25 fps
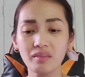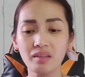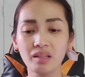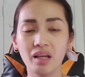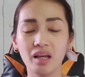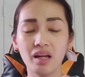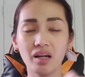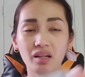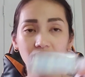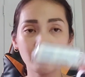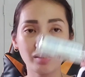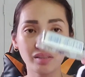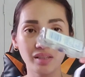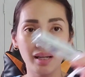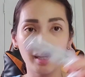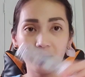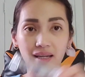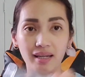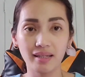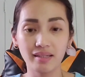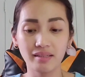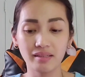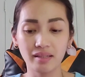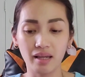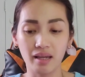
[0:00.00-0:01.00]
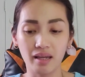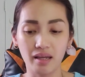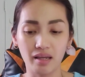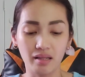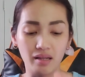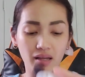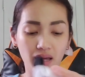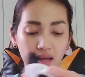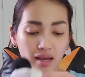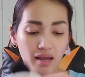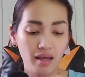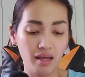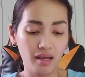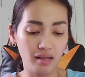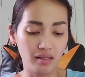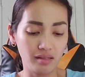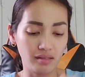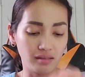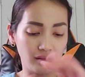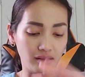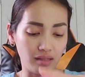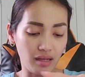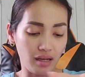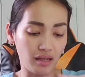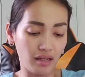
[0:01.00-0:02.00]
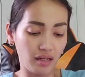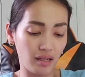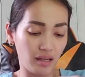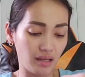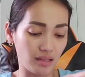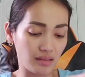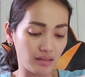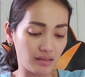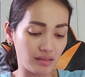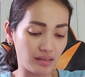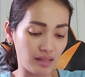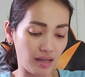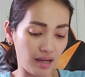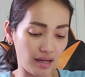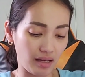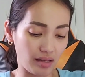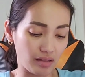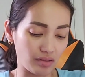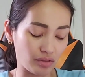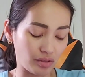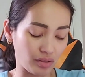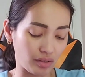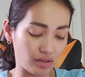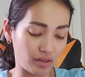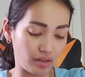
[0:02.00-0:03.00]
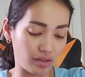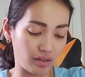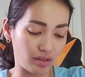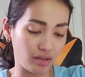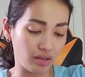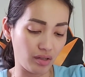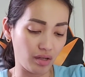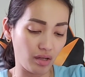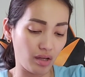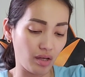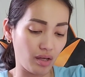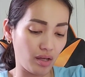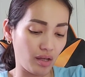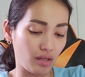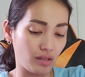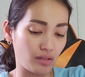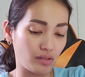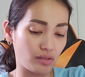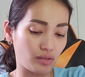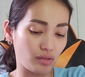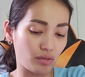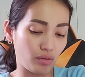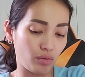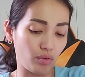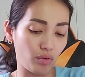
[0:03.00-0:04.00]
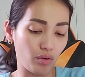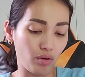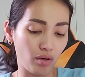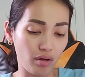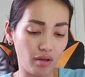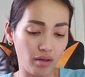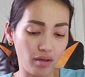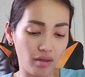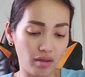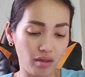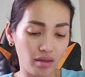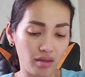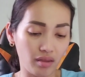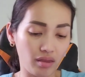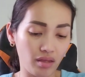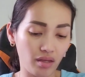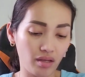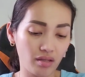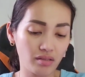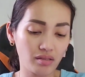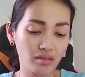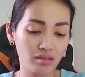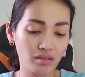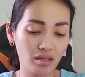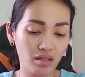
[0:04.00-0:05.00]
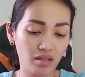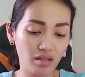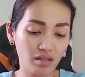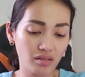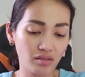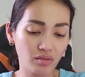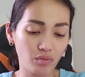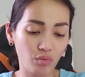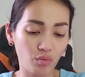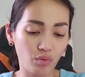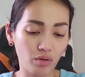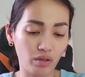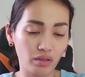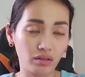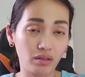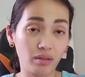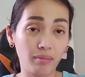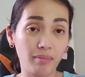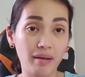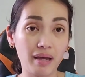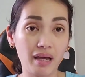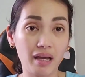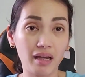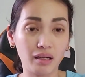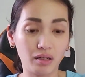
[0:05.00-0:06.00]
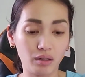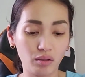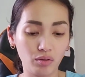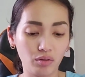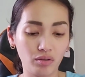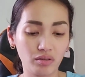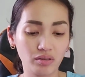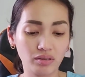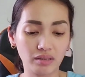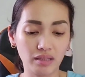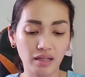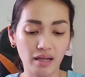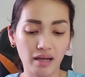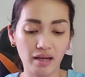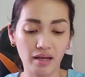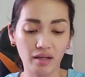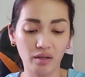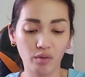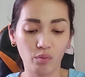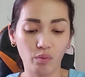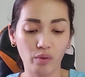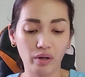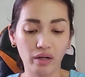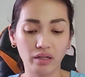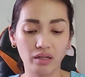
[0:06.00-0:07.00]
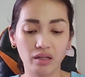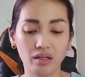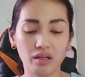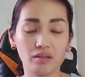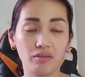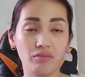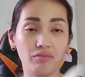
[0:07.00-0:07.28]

hair ties and sanitizer. So this is what the bag looks like when it